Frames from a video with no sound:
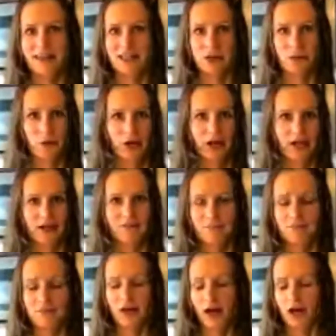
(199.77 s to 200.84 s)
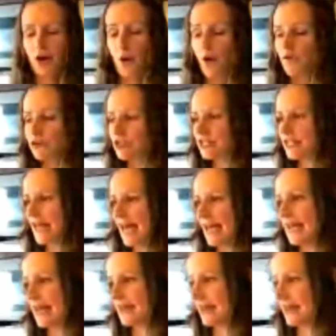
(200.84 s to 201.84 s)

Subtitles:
things that we're going to go over today,